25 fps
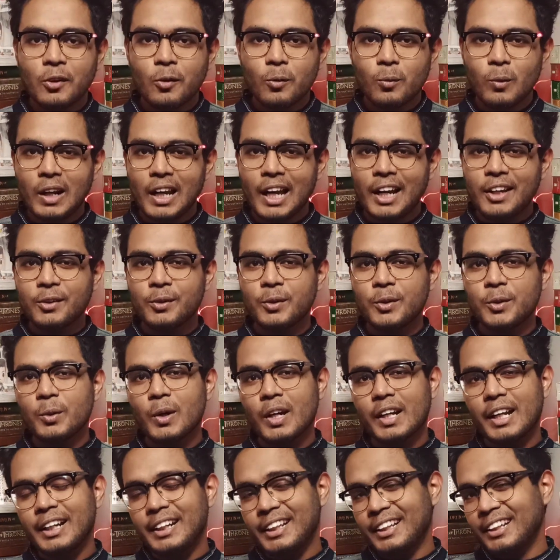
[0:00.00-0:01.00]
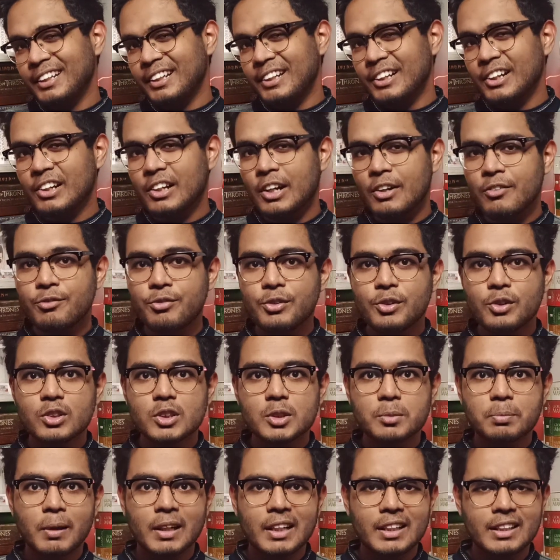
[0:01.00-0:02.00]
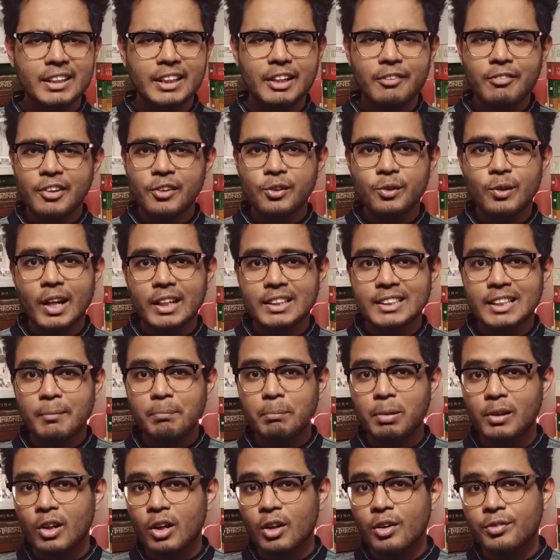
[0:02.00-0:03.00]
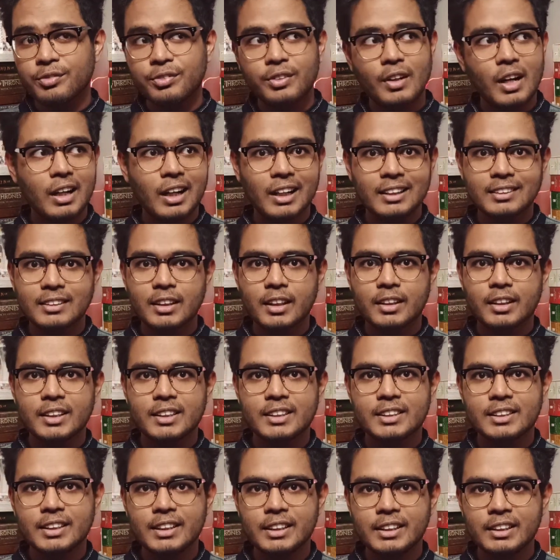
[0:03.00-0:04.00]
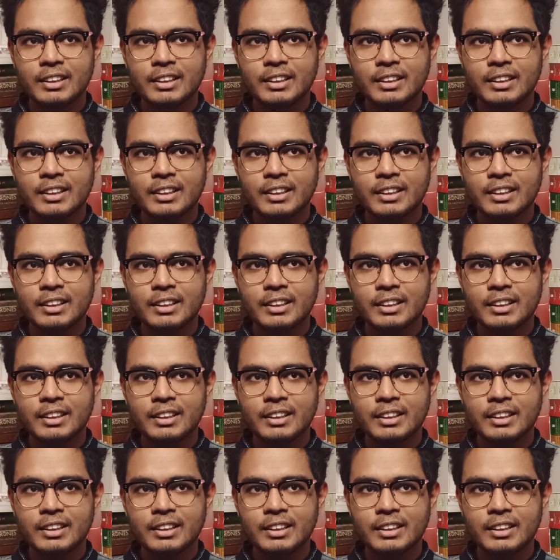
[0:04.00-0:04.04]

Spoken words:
Well, I know you are getting a little confused, but giving you example of Agatha Christie,